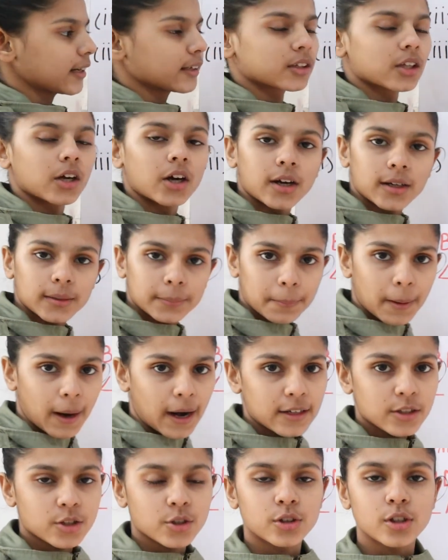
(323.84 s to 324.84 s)
and third
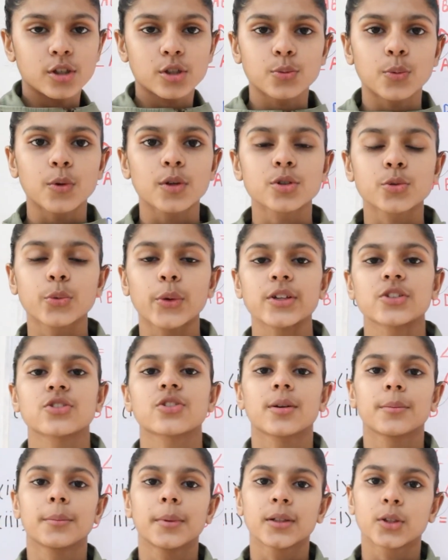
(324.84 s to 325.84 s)
part. So this was
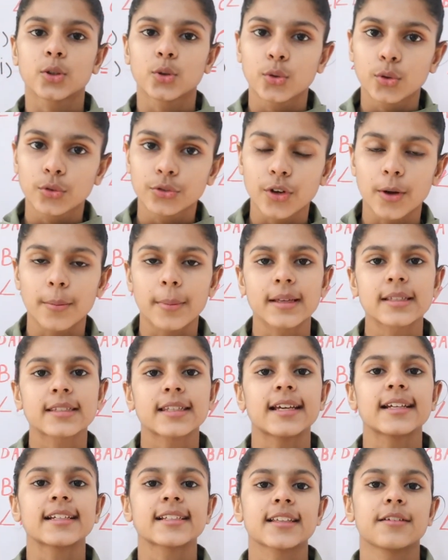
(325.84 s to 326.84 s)
question number 2 from
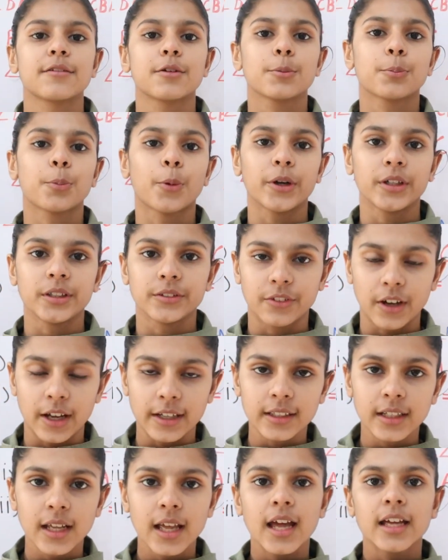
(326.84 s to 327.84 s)
exercise
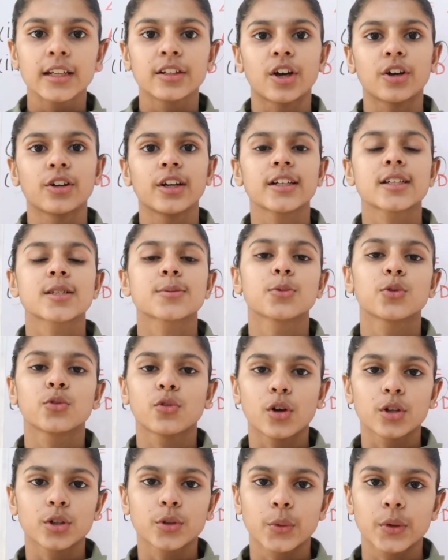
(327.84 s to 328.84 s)
7.1. Now let's move
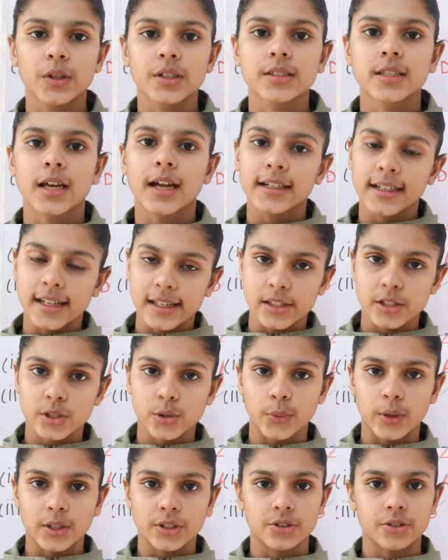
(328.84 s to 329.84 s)
on towards our next
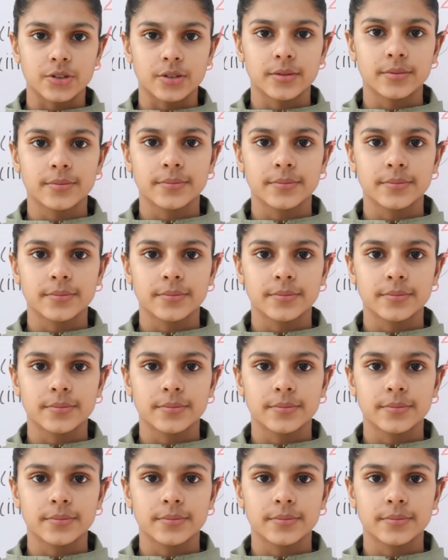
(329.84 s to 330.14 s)
question.